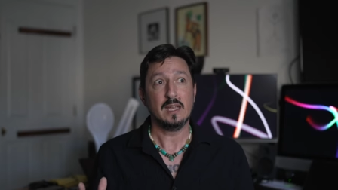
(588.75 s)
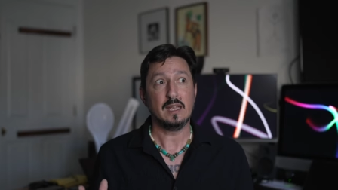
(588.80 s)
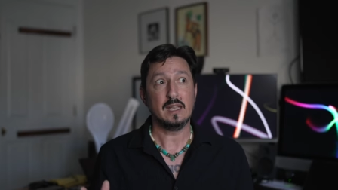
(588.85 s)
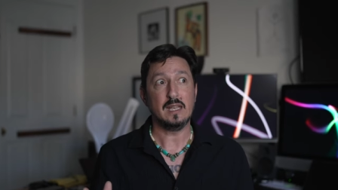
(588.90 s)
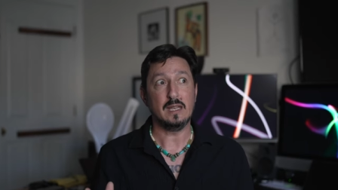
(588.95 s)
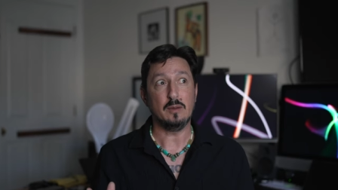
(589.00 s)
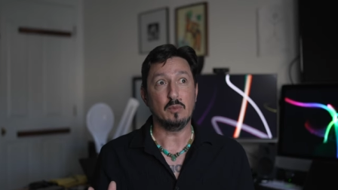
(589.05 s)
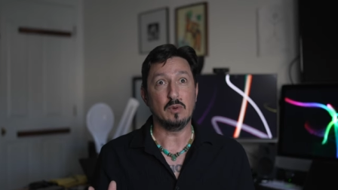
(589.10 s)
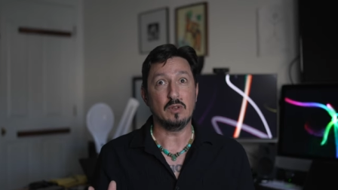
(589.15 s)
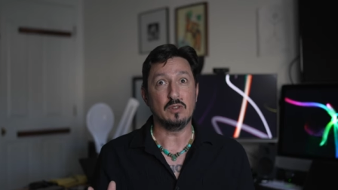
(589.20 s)

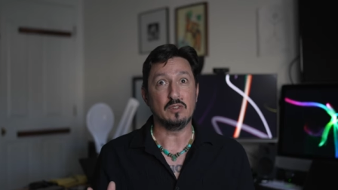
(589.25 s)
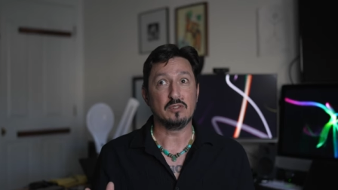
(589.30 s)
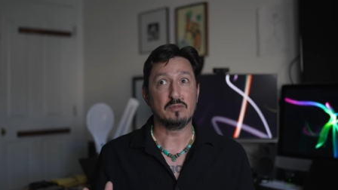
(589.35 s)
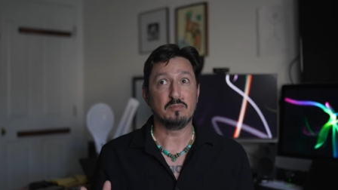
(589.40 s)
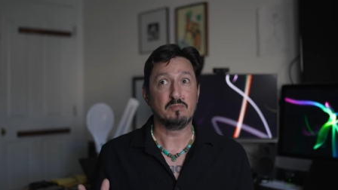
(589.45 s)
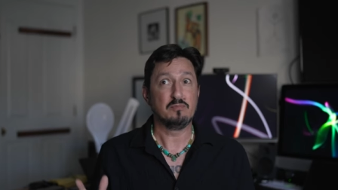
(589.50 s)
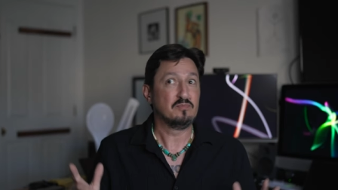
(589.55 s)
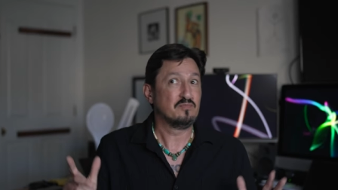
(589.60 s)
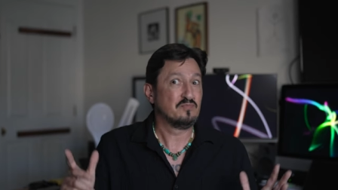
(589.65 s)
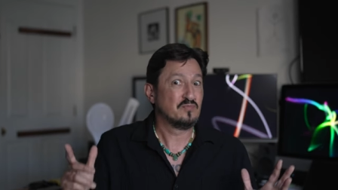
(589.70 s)
it
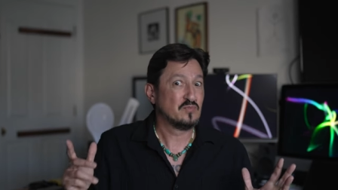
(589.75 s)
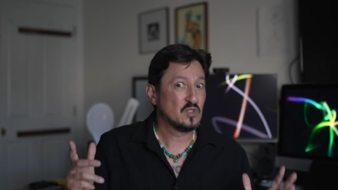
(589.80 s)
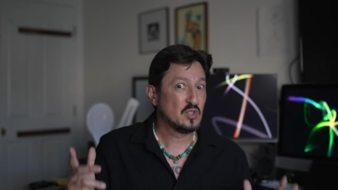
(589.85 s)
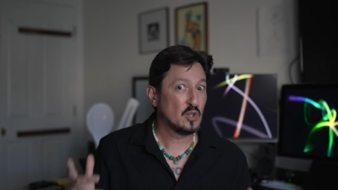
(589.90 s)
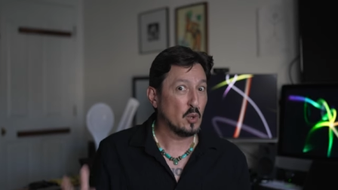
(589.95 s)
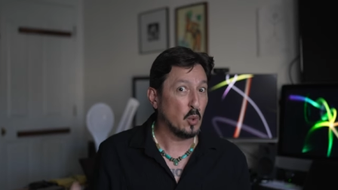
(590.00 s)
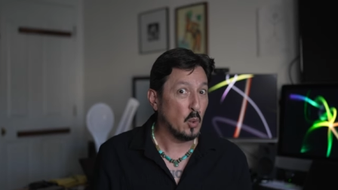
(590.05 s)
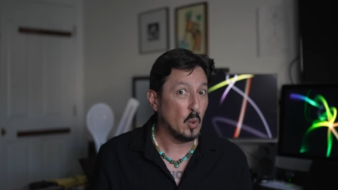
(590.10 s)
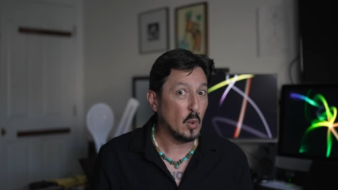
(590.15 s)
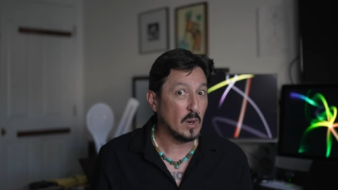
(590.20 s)
was
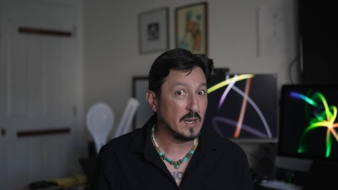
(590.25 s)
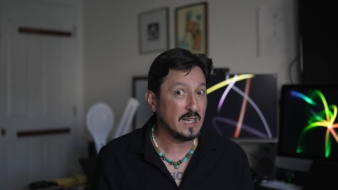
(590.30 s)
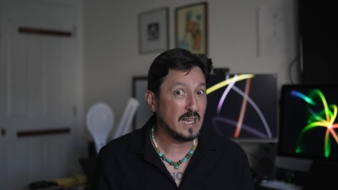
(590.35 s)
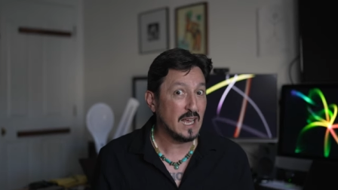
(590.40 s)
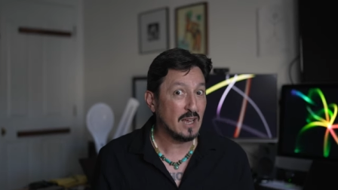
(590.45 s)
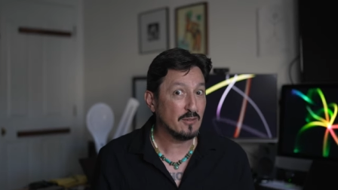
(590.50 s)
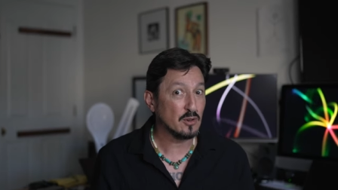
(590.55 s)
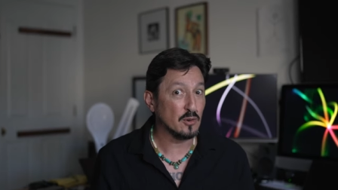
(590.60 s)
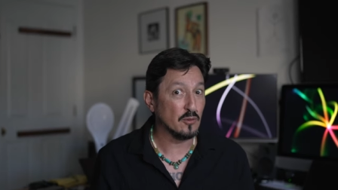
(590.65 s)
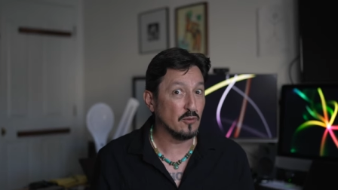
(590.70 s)
20
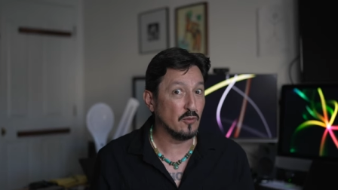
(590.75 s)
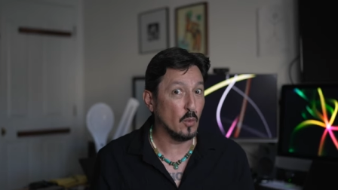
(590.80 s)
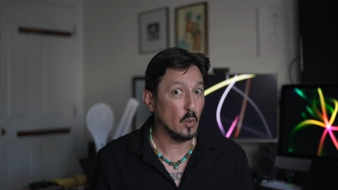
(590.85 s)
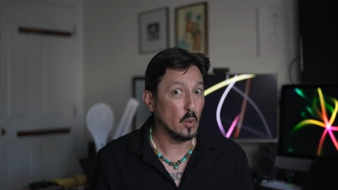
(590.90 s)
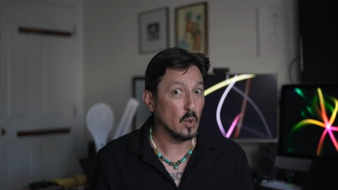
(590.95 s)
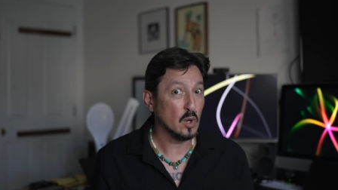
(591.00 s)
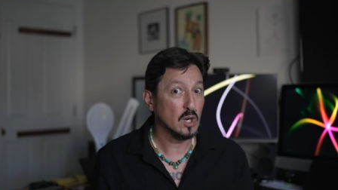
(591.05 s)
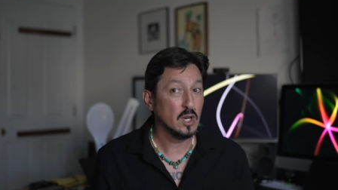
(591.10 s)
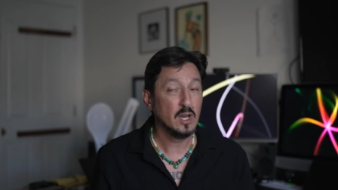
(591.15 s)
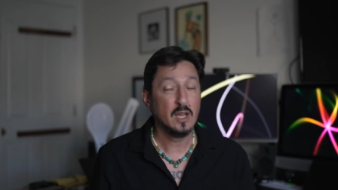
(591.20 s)
after
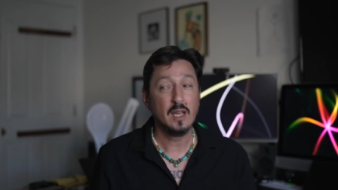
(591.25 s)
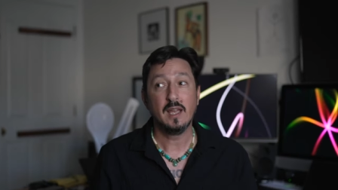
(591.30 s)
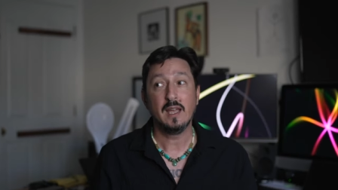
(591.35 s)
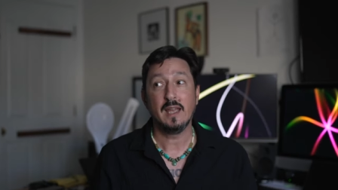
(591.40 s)
4,